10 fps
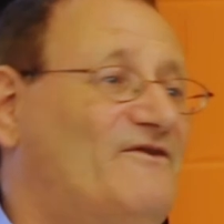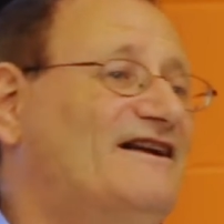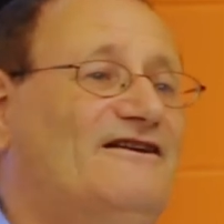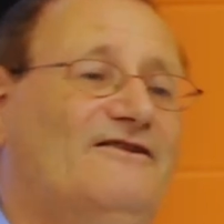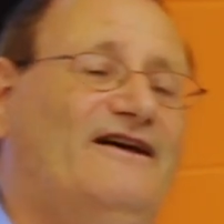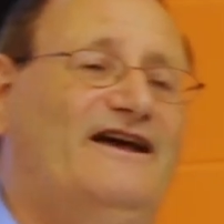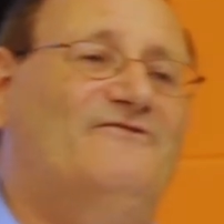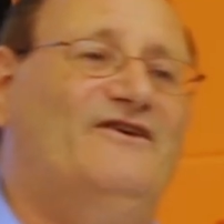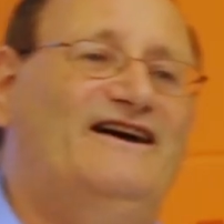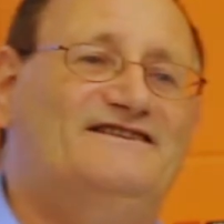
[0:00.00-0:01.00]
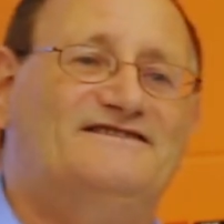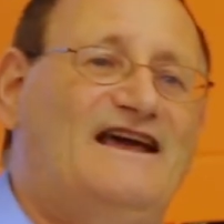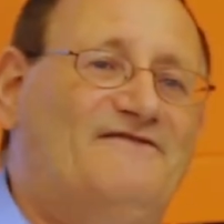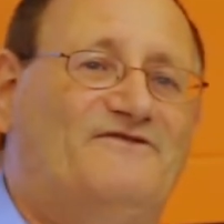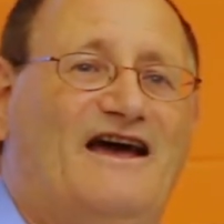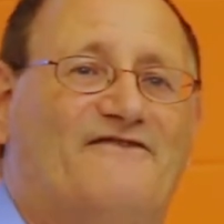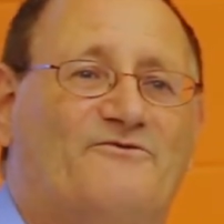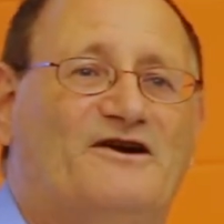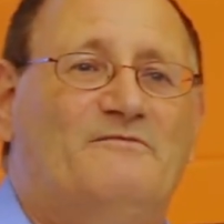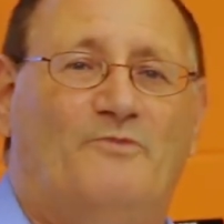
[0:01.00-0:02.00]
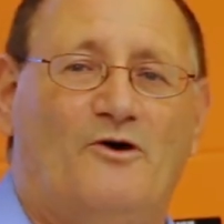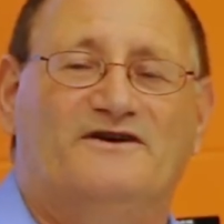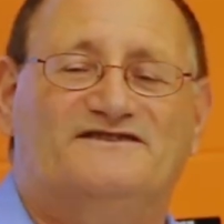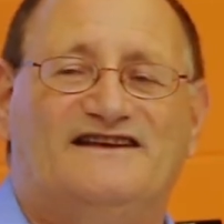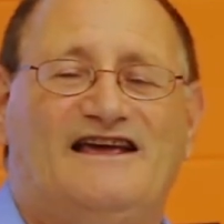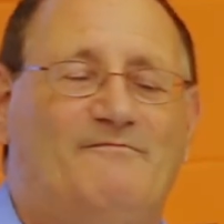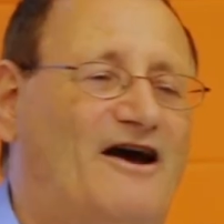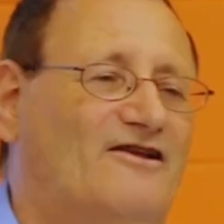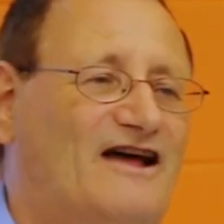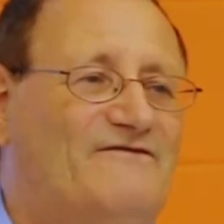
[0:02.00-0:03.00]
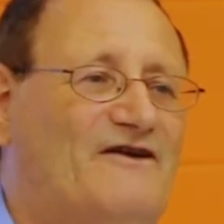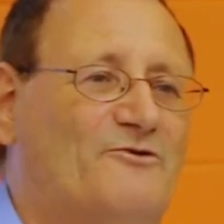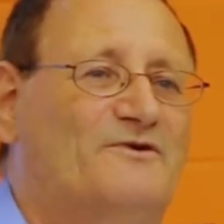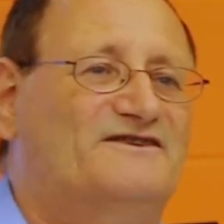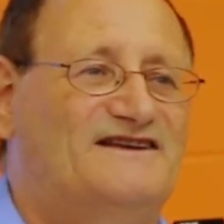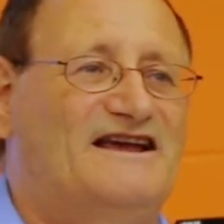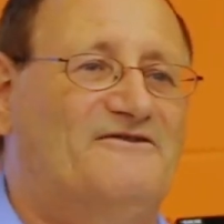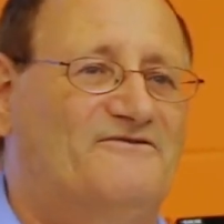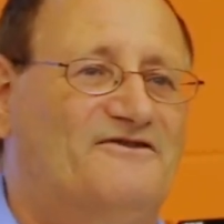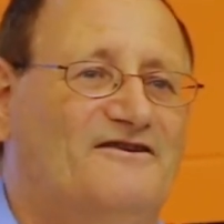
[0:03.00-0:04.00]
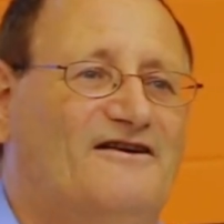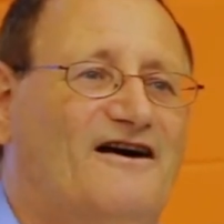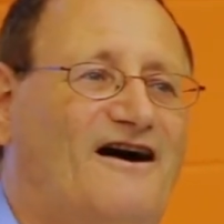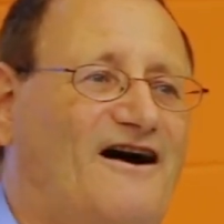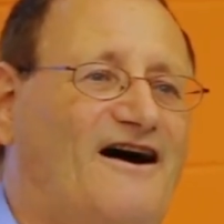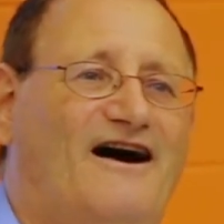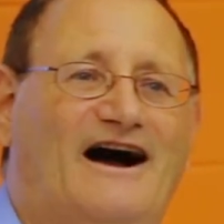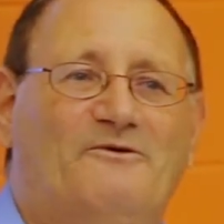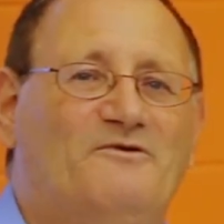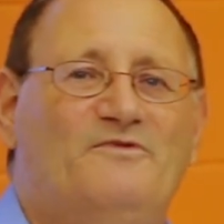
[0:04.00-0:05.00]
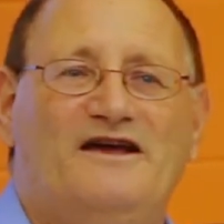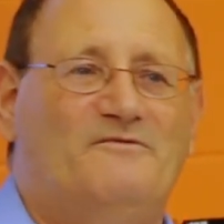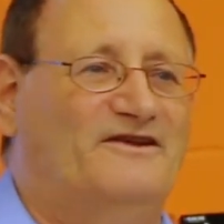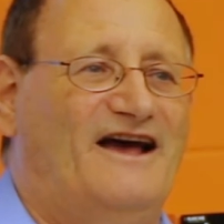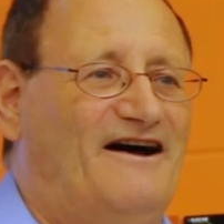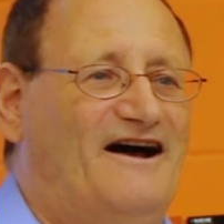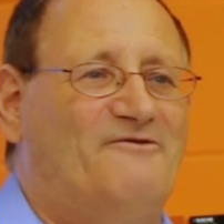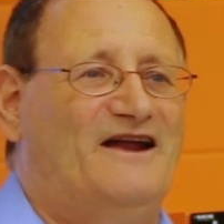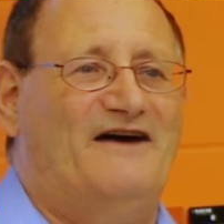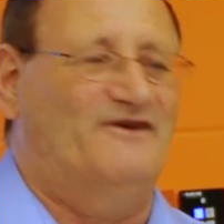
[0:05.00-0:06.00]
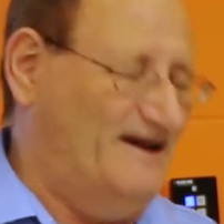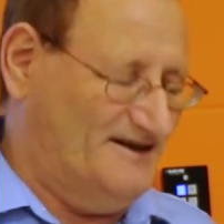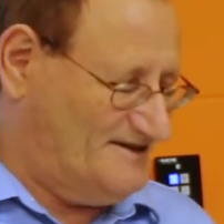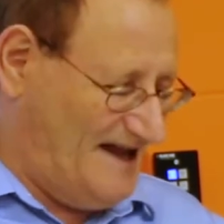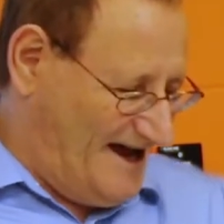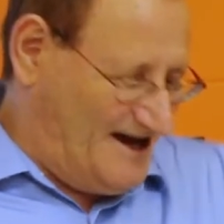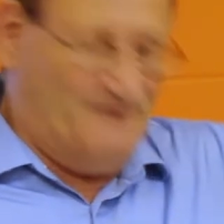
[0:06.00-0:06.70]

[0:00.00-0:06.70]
I'd saved every bogus email I've ever received, I would have like a stack